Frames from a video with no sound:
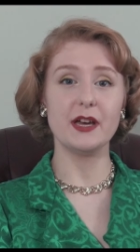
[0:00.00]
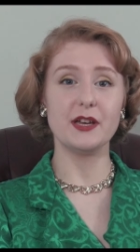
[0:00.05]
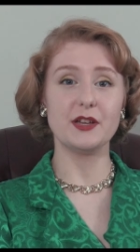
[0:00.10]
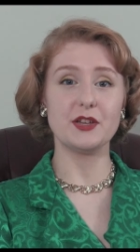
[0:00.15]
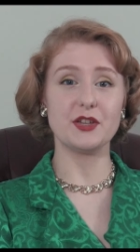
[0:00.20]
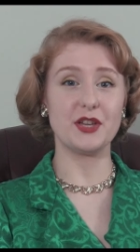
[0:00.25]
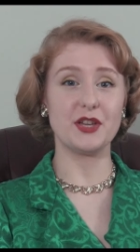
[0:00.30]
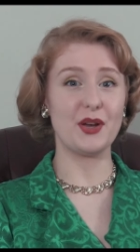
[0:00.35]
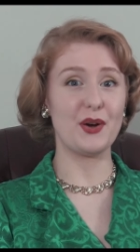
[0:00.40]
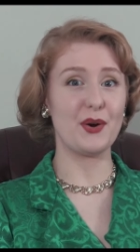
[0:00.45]

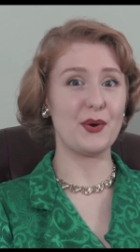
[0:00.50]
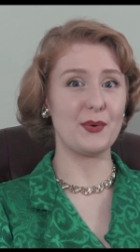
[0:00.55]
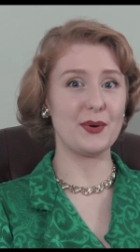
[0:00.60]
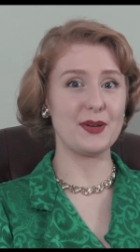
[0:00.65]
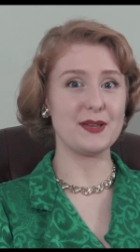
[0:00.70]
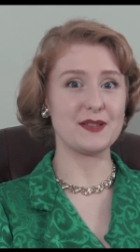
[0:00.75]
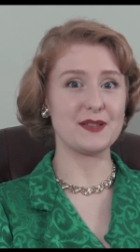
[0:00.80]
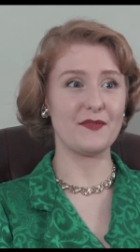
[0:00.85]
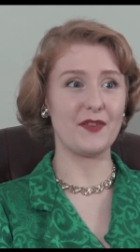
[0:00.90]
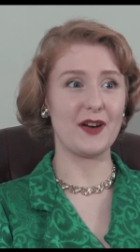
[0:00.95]
She
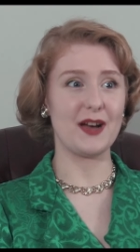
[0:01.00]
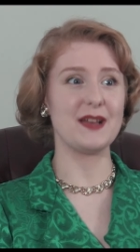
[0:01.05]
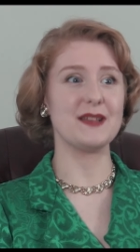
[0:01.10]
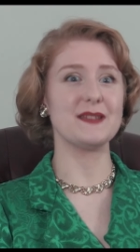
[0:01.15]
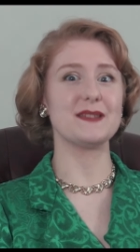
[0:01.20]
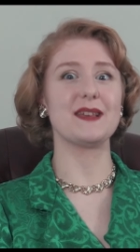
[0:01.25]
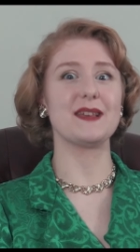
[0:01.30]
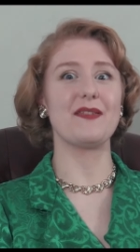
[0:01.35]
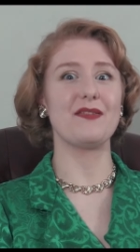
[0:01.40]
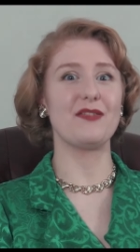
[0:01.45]
always
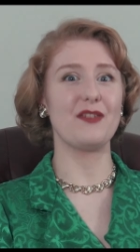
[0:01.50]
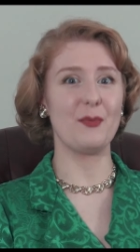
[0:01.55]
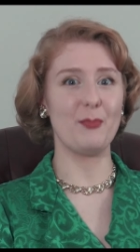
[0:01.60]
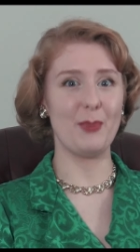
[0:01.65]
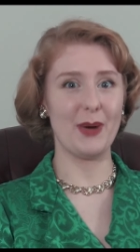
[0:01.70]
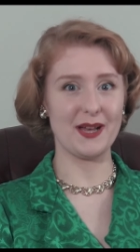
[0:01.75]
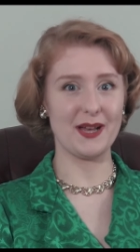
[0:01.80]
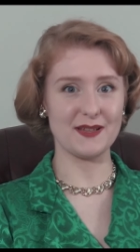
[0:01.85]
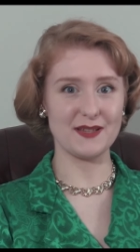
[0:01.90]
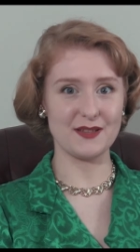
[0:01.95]
finds the
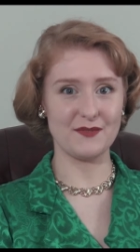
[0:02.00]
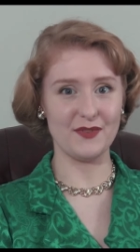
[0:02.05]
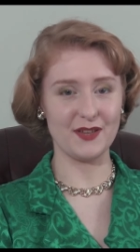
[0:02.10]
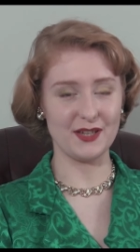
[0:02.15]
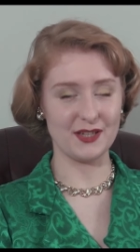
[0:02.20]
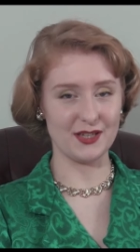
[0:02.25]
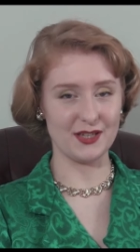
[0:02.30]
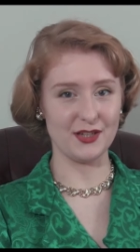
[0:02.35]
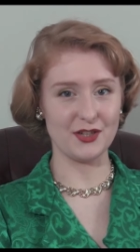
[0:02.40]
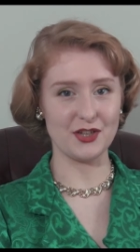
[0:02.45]
best
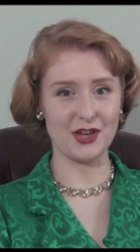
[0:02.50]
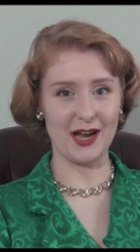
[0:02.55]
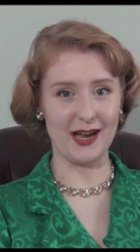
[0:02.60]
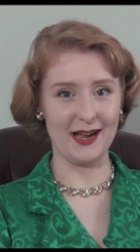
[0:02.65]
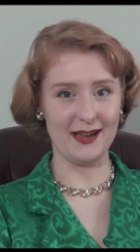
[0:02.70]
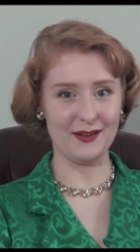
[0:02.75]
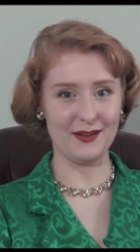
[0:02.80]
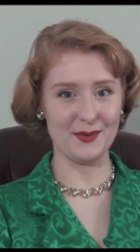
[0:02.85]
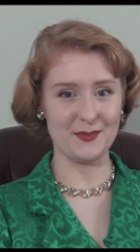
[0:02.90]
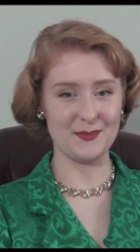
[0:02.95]
vintage
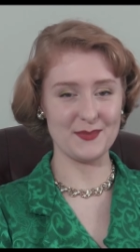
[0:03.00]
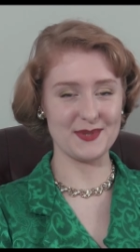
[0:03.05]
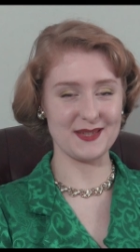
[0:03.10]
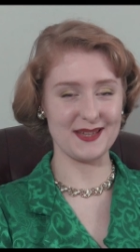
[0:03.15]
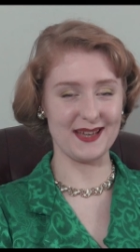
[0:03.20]
items,